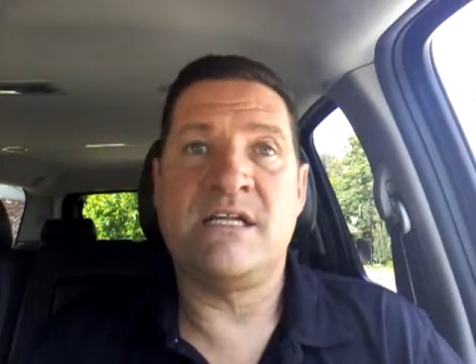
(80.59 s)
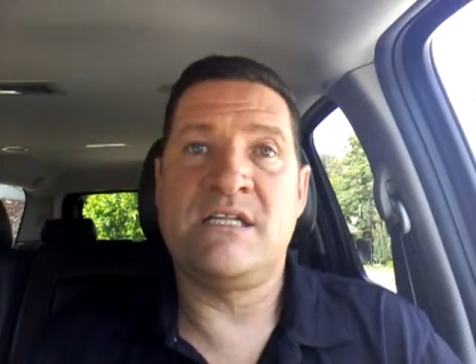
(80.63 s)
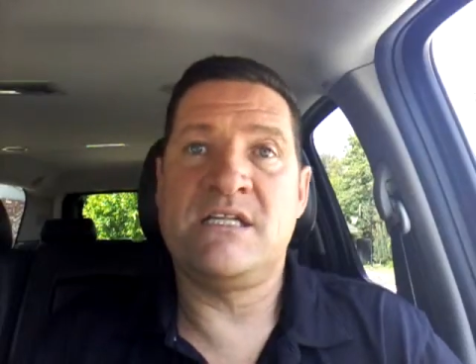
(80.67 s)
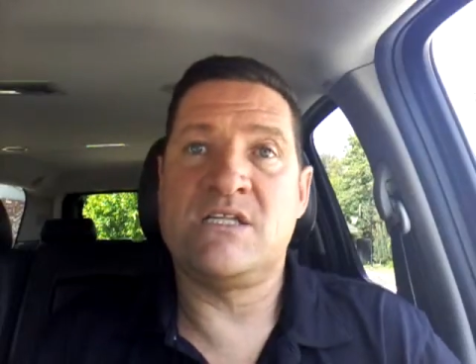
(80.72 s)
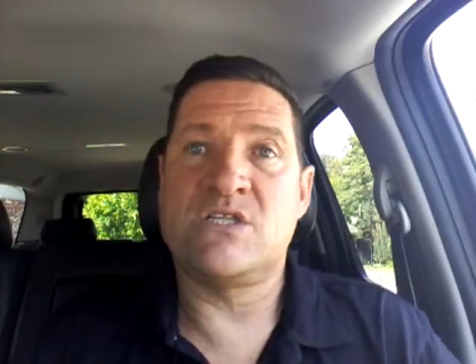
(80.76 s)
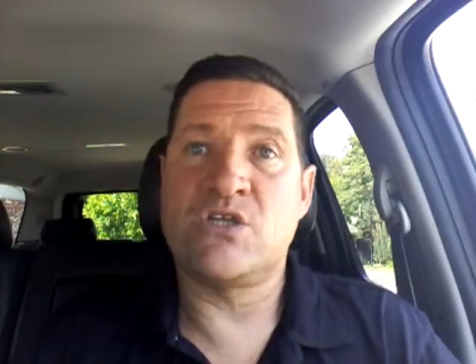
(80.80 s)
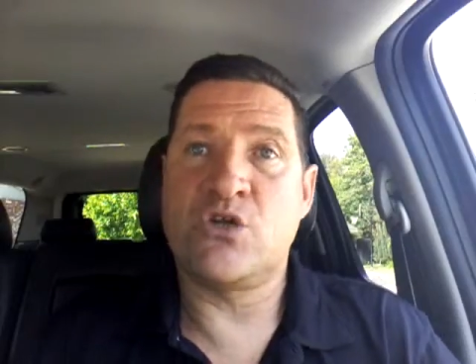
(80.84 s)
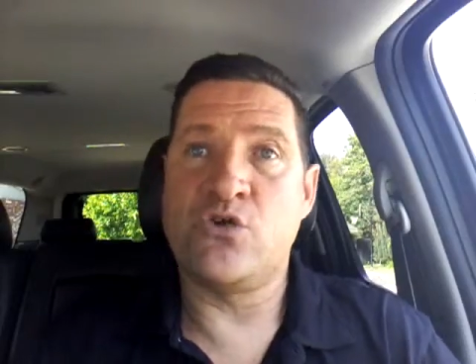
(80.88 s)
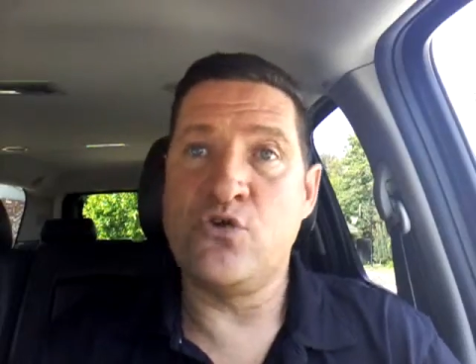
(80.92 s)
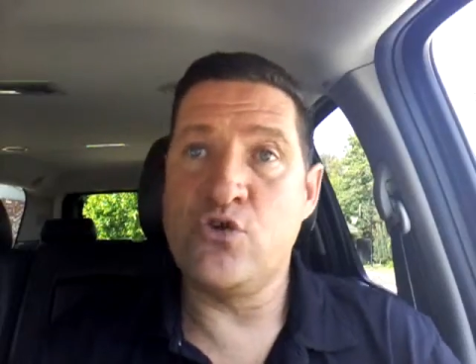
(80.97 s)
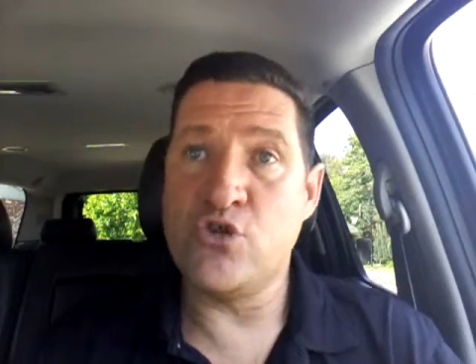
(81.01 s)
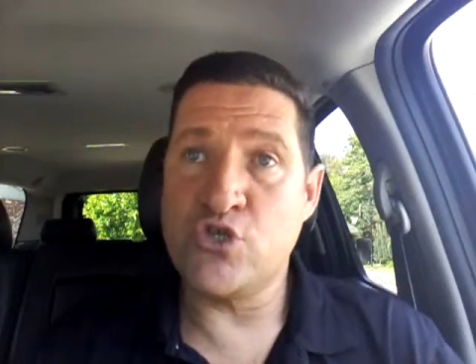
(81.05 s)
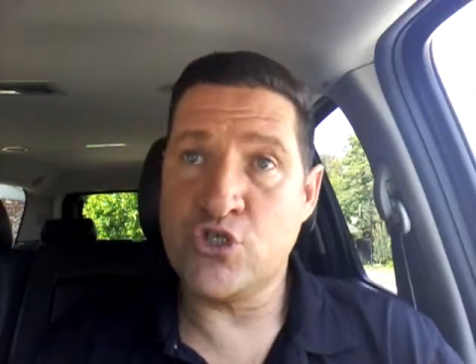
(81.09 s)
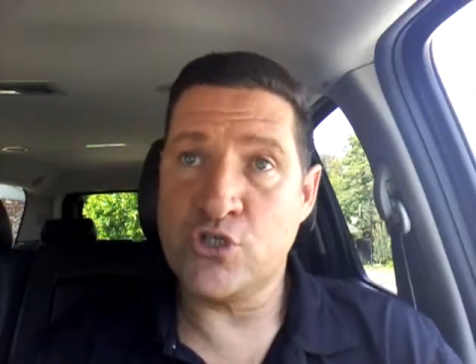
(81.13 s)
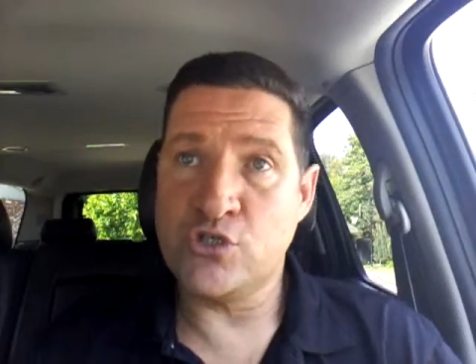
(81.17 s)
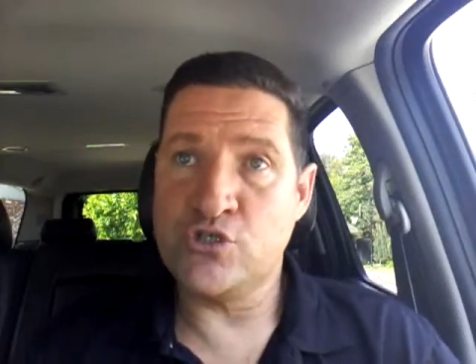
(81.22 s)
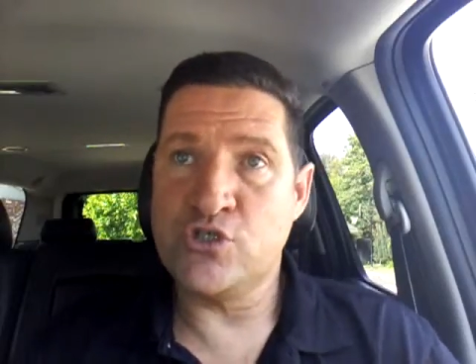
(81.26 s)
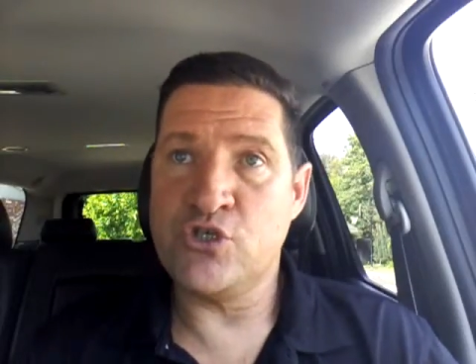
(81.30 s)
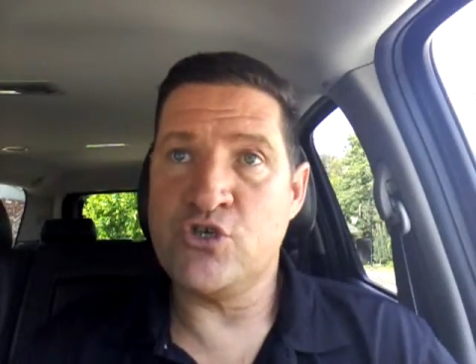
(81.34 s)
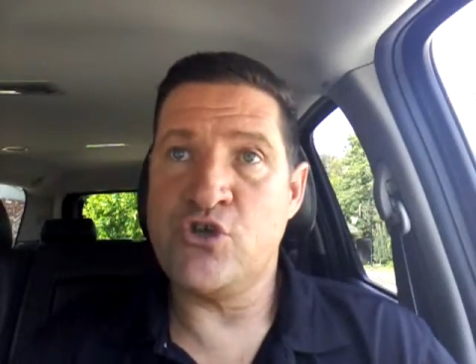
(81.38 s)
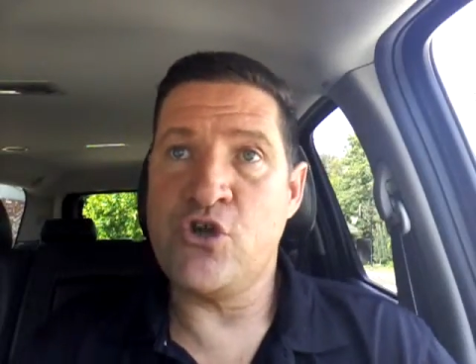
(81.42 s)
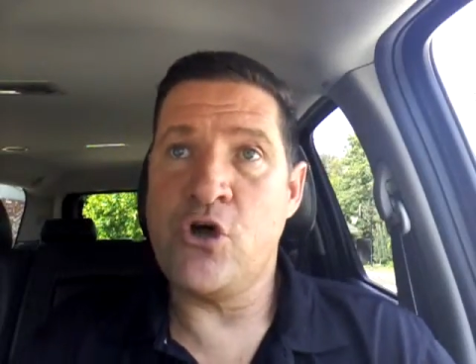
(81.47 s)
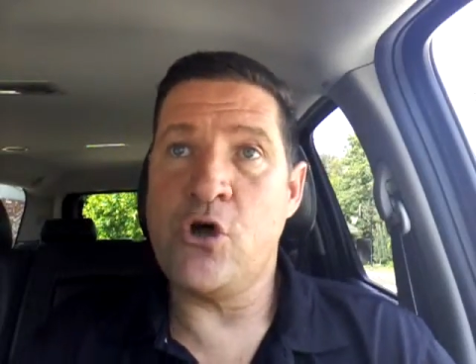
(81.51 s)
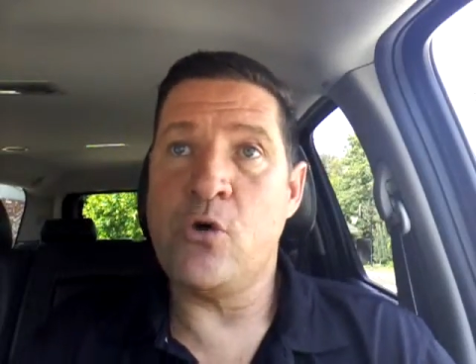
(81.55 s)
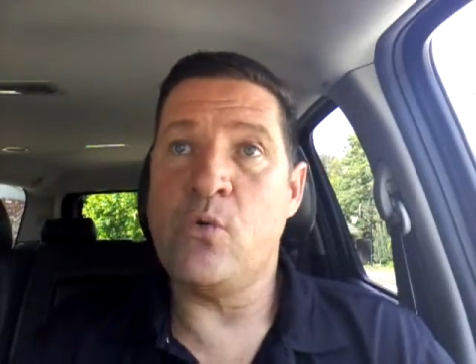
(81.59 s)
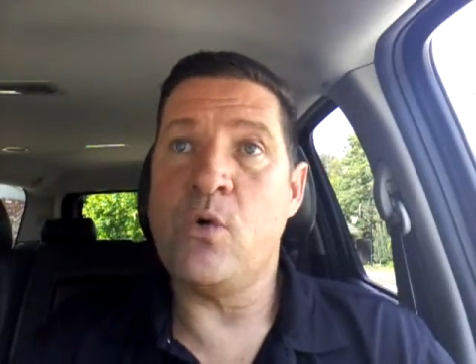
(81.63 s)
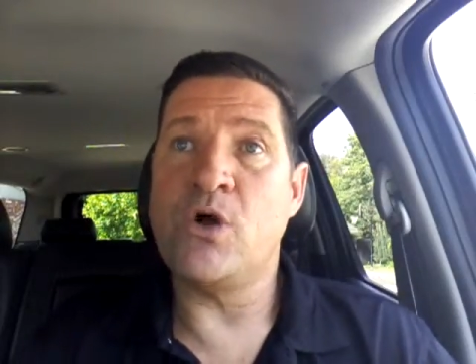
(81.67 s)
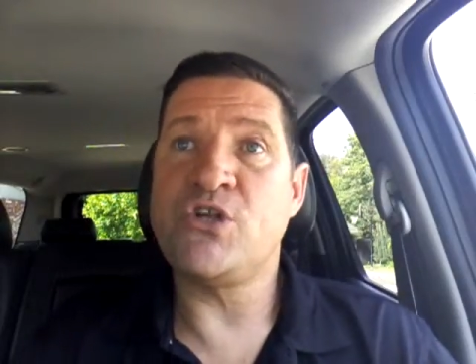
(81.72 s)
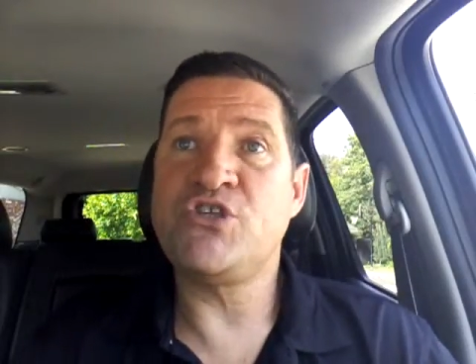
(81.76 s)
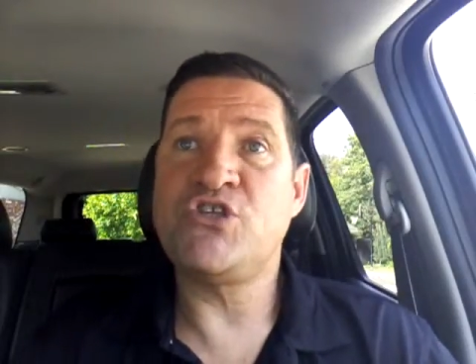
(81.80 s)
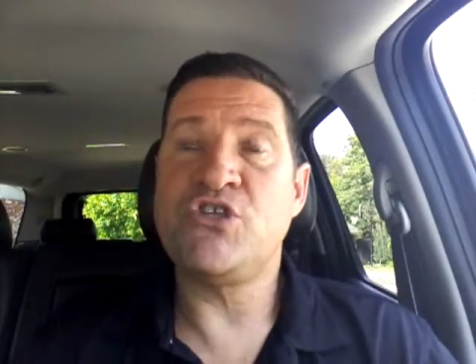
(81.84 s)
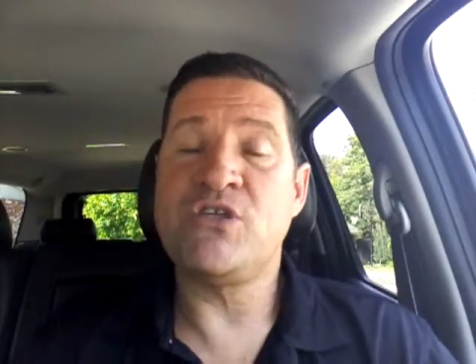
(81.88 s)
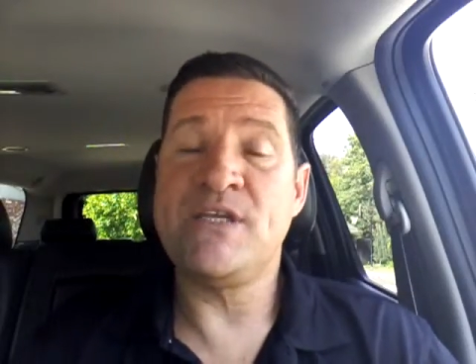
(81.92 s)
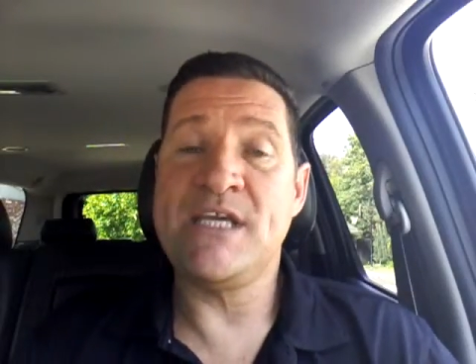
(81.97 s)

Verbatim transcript: It is crucial to know what